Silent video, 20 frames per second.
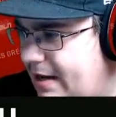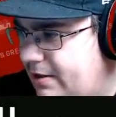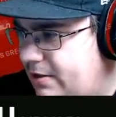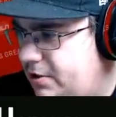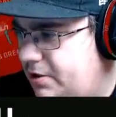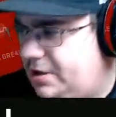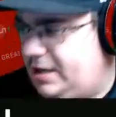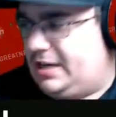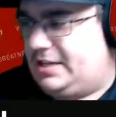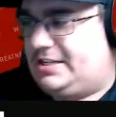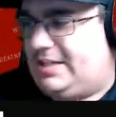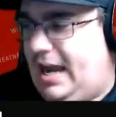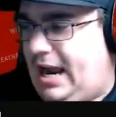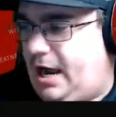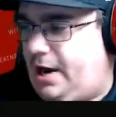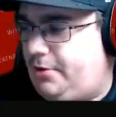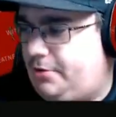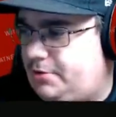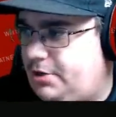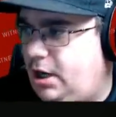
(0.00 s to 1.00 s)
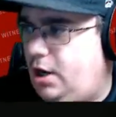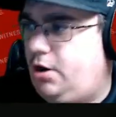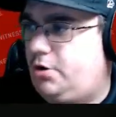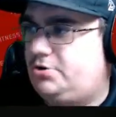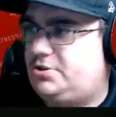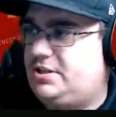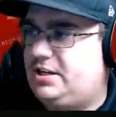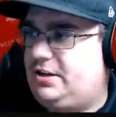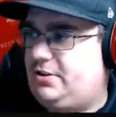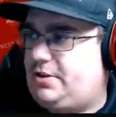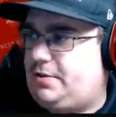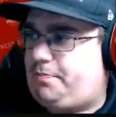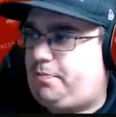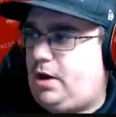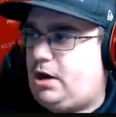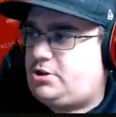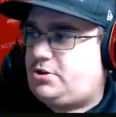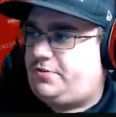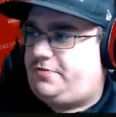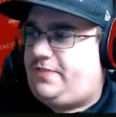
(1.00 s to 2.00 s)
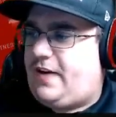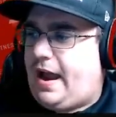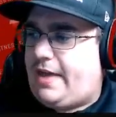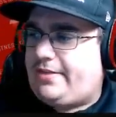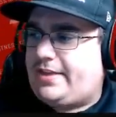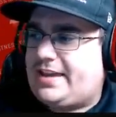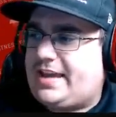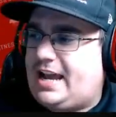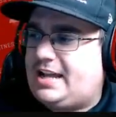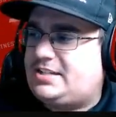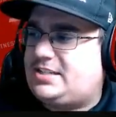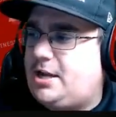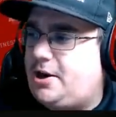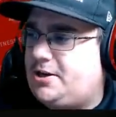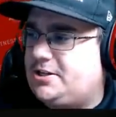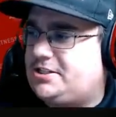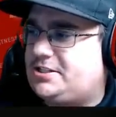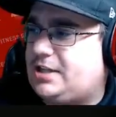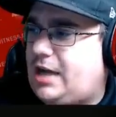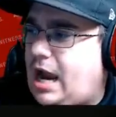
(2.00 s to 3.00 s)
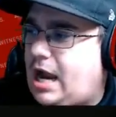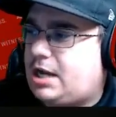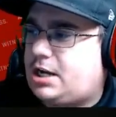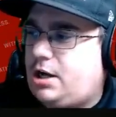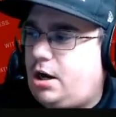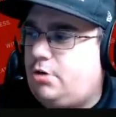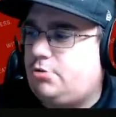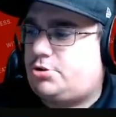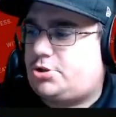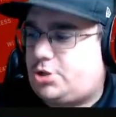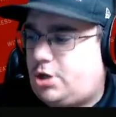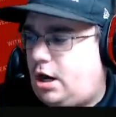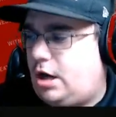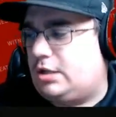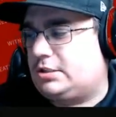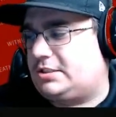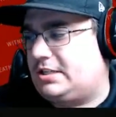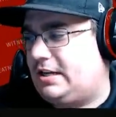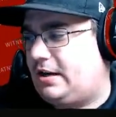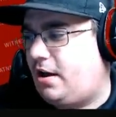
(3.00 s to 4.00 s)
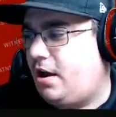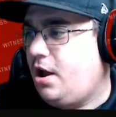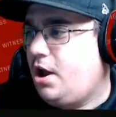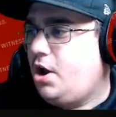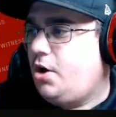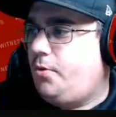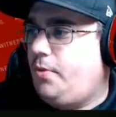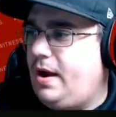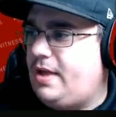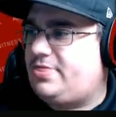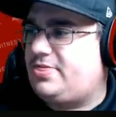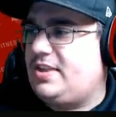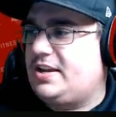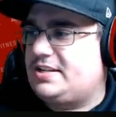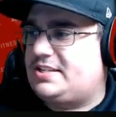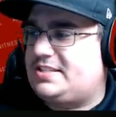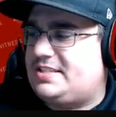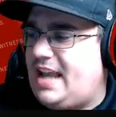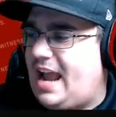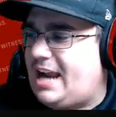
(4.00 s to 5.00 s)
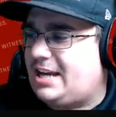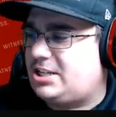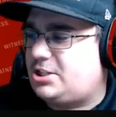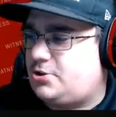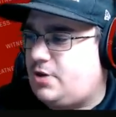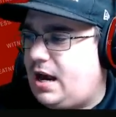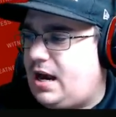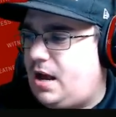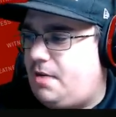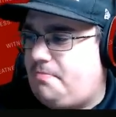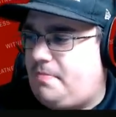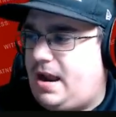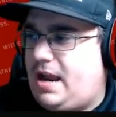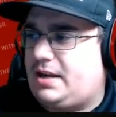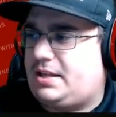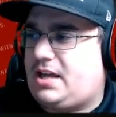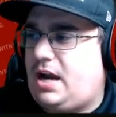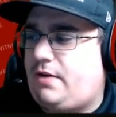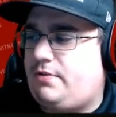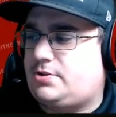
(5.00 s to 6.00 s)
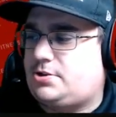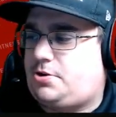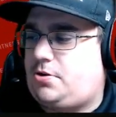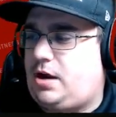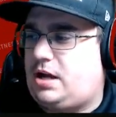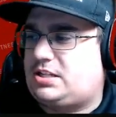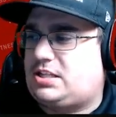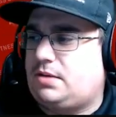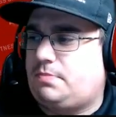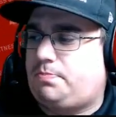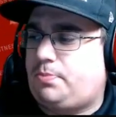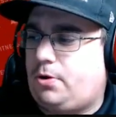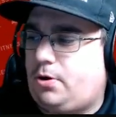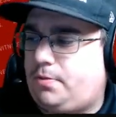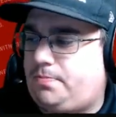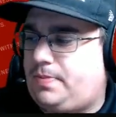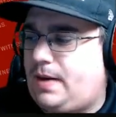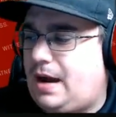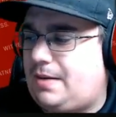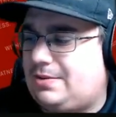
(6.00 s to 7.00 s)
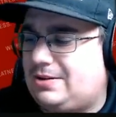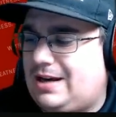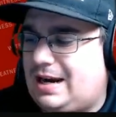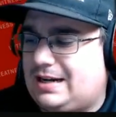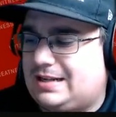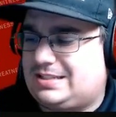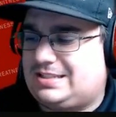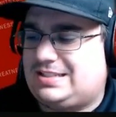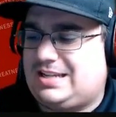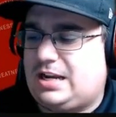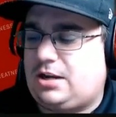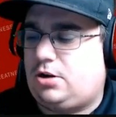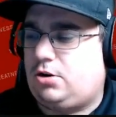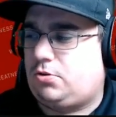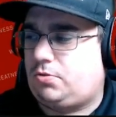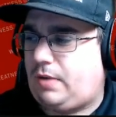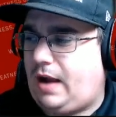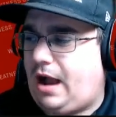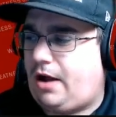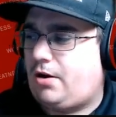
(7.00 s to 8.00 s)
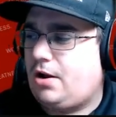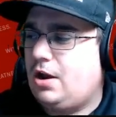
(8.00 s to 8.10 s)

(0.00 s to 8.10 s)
looking, down goes Neal. The pressure finally gets there as Taco Charlton with the sack. Straight up man coverage across the board. Bomber, not a single route